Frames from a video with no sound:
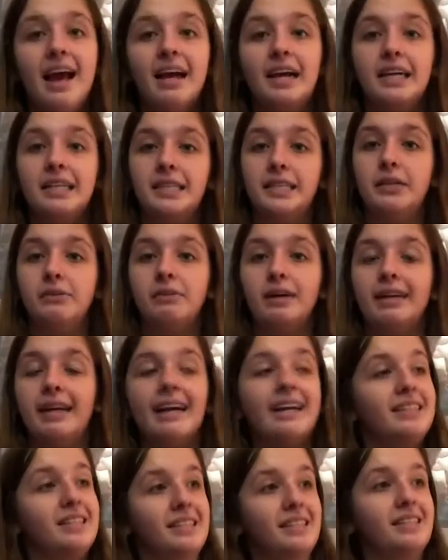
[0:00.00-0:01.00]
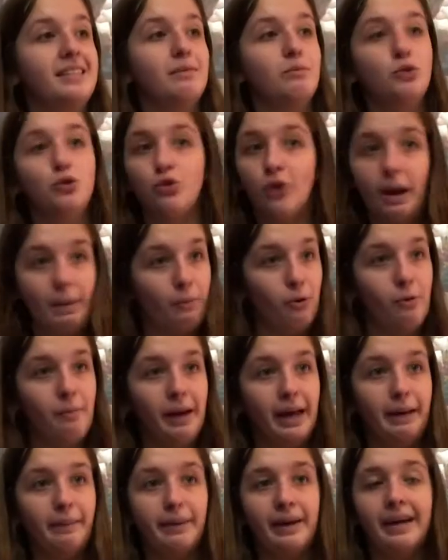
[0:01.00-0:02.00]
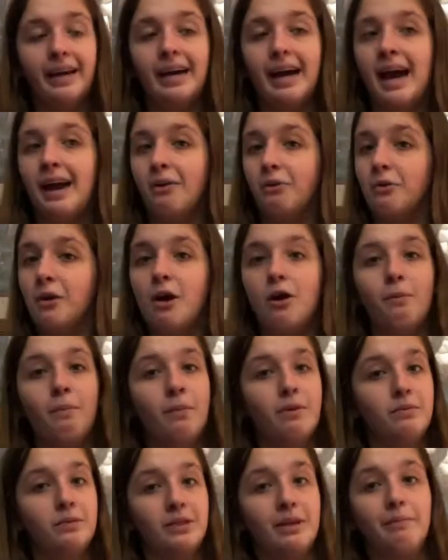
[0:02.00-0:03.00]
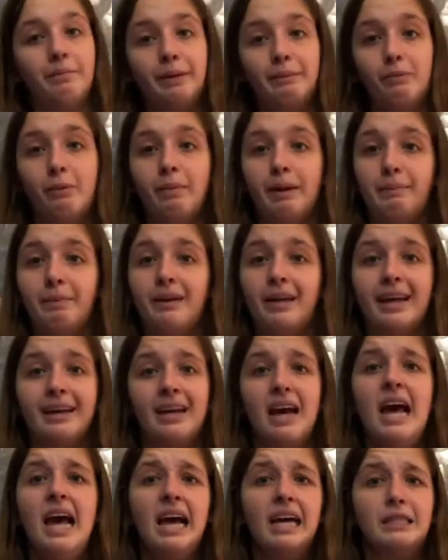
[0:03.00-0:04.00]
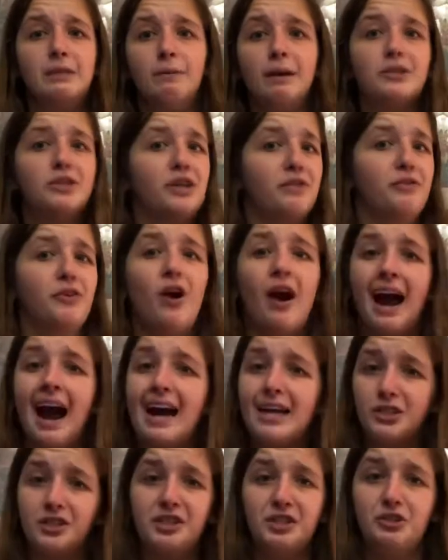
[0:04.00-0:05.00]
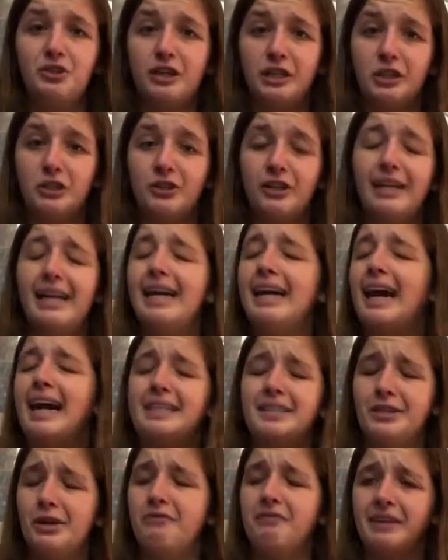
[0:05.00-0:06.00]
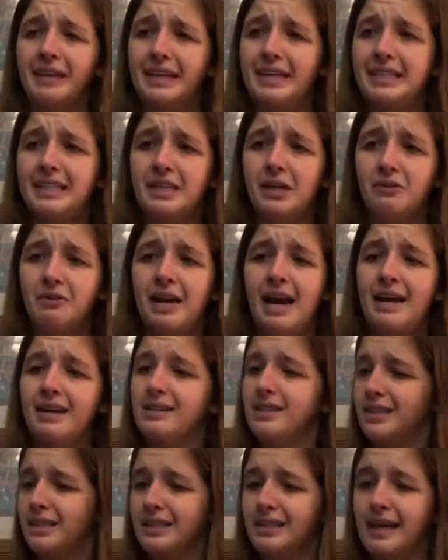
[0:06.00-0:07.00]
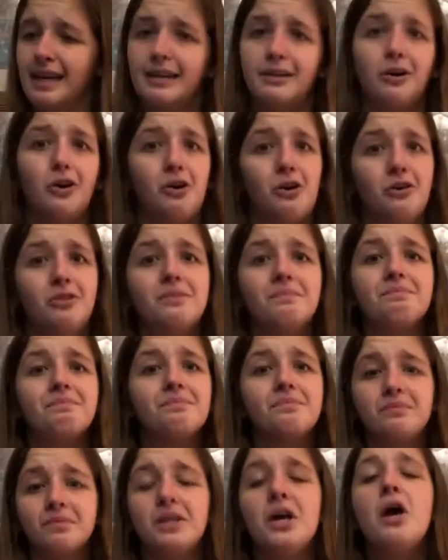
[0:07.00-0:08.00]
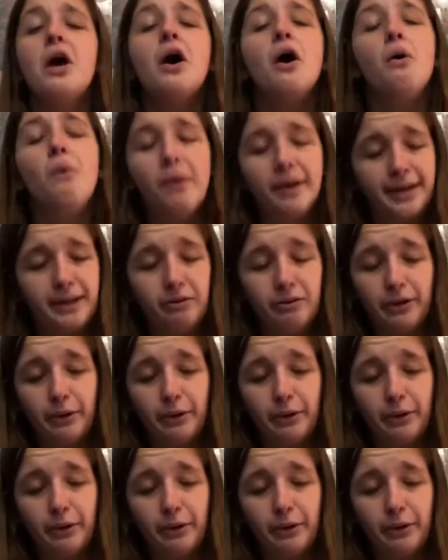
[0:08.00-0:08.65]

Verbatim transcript: Because you could get into some trouble, maybe. I don't know. Some people might be like, especially if you're actually trick or treating, I don't really condone that because it's like, girl, what are you